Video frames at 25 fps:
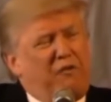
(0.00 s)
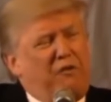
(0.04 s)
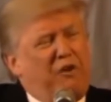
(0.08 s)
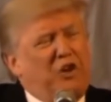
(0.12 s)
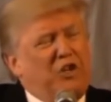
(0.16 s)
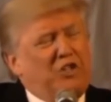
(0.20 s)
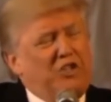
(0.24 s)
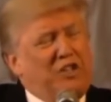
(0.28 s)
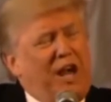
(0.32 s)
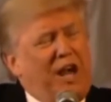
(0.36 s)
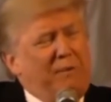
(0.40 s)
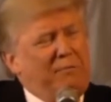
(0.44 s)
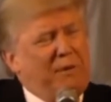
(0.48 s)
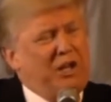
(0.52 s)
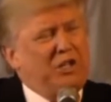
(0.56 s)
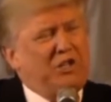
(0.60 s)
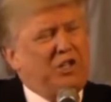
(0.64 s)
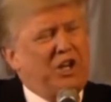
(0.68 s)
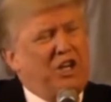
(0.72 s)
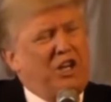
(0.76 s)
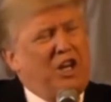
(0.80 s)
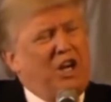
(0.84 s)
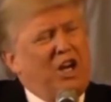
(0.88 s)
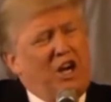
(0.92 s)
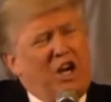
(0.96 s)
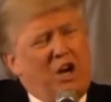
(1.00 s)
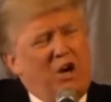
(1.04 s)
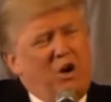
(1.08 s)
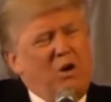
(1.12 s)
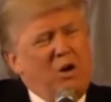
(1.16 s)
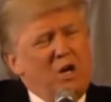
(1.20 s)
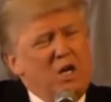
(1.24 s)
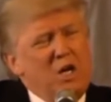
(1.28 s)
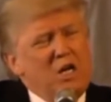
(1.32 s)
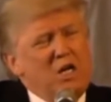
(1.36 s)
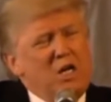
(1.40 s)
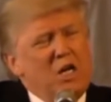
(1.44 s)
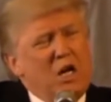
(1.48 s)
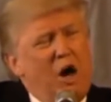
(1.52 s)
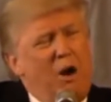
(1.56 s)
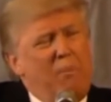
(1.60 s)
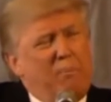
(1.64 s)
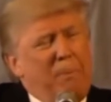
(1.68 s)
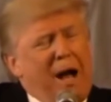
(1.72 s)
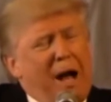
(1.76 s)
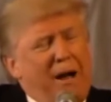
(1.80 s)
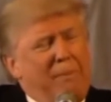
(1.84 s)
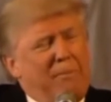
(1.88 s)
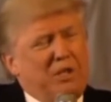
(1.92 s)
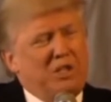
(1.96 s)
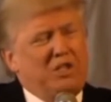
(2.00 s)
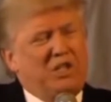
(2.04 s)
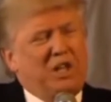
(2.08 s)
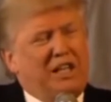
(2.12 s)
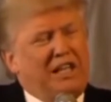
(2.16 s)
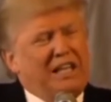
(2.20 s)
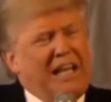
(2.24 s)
First time I said, you know, Obama's